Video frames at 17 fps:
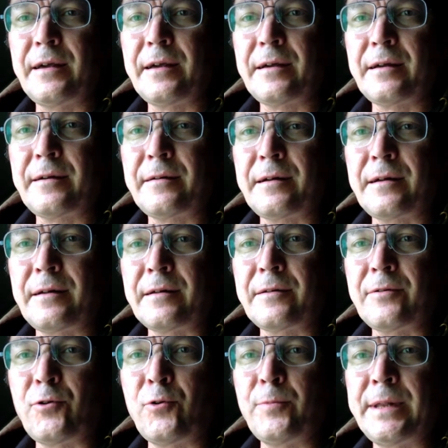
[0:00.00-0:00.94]
Update
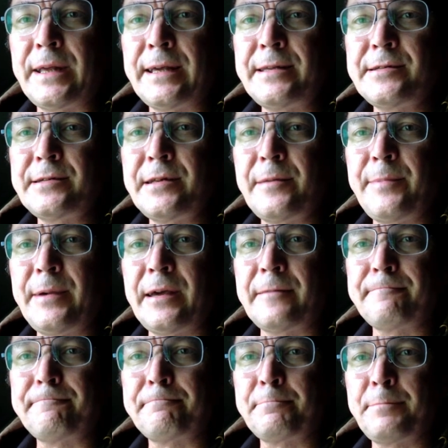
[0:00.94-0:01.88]
in a bit. Bye for
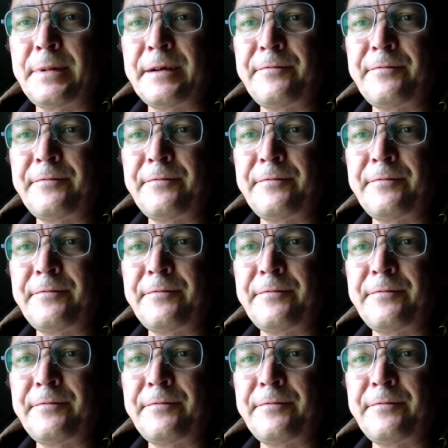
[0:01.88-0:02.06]
now.